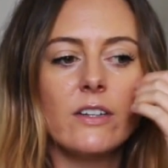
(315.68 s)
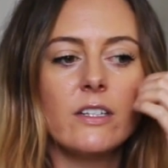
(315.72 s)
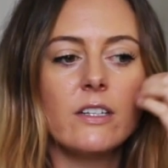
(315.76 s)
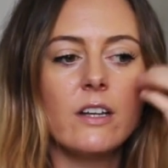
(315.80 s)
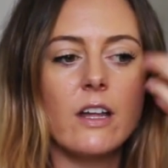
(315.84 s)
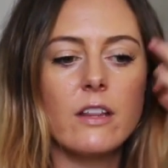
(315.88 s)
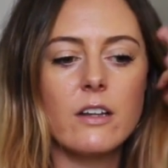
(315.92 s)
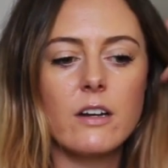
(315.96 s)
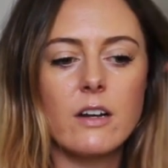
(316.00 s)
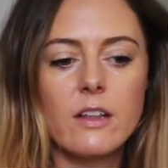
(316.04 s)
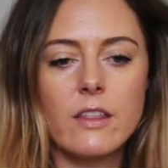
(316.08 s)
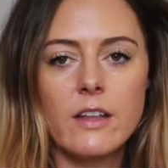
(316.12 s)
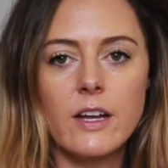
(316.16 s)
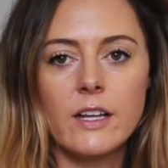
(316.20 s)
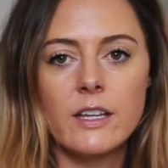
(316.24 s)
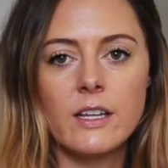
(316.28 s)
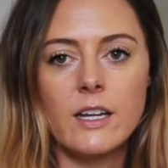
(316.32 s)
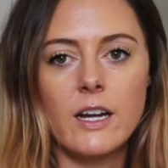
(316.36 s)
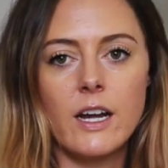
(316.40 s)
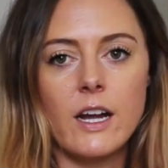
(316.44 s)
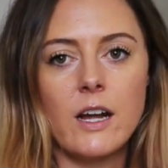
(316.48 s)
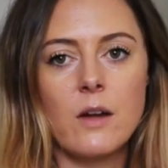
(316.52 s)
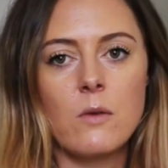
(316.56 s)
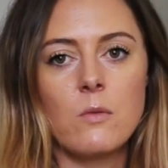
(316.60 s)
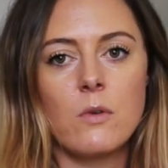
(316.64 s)
another thing
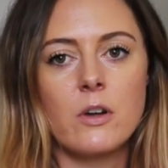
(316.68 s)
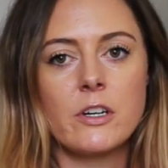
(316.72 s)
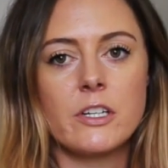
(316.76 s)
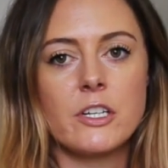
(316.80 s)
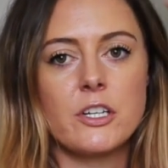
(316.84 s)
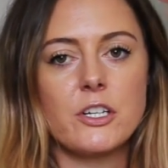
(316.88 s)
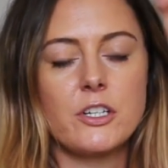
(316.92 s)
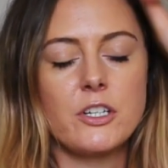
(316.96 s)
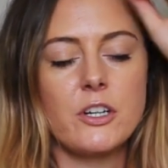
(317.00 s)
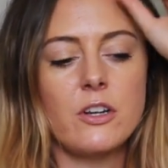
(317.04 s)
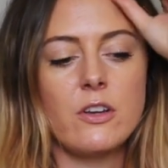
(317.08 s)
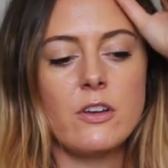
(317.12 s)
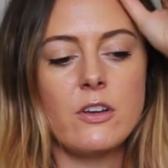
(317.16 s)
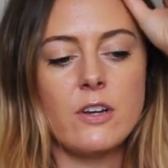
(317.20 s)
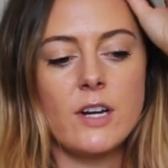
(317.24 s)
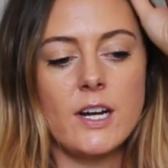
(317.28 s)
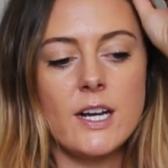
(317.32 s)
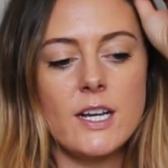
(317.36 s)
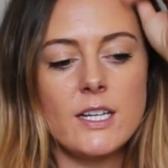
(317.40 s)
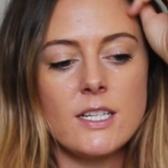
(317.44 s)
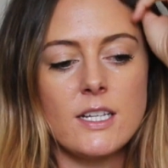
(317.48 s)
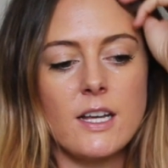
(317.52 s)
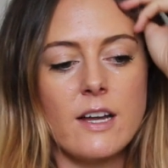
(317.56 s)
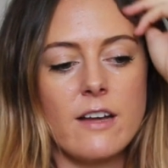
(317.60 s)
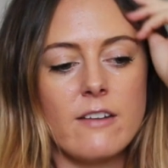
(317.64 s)
that I want to show you
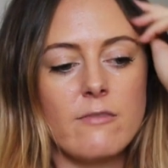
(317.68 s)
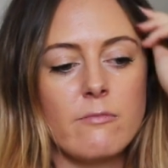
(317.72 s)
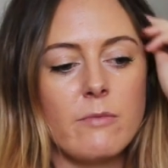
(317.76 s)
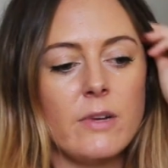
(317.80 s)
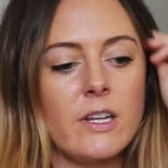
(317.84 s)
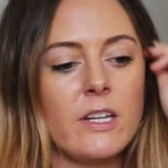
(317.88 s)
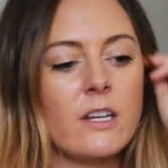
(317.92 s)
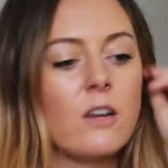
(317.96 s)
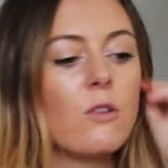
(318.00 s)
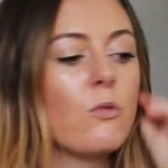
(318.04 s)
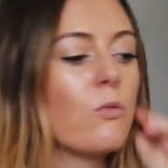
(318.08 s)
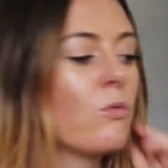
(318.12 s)
guys. I've been